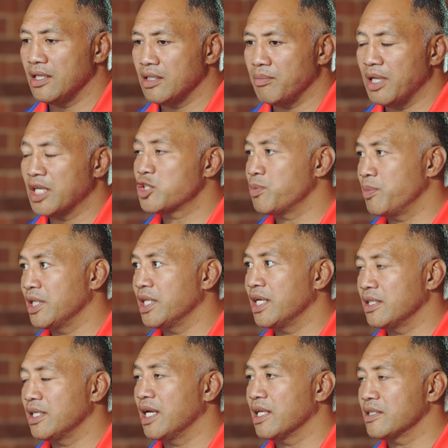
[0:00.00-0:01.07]
management
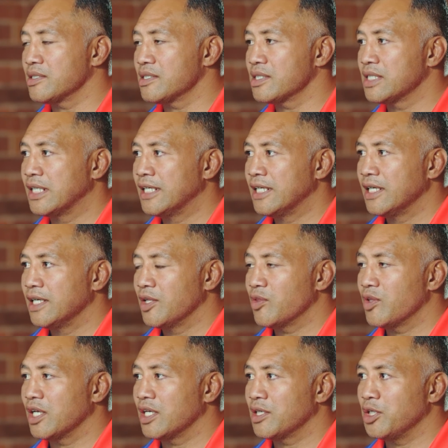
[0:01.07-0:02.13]
and the others
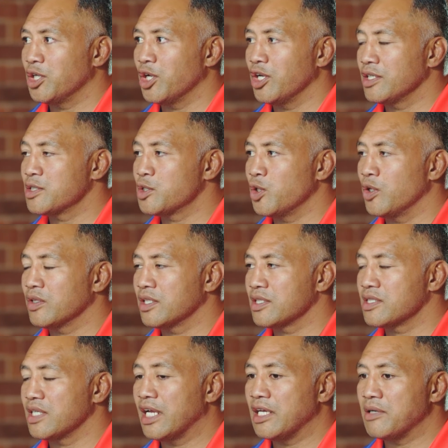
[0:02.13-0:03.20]
think, you know, it's not the
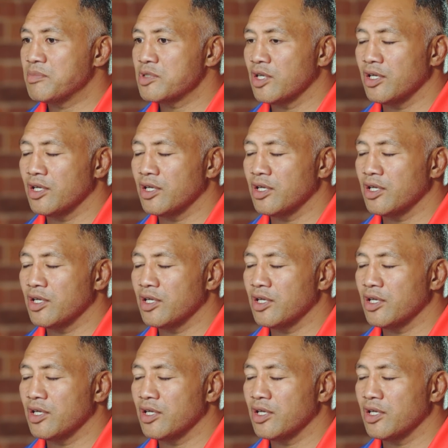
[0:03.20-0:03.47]
same.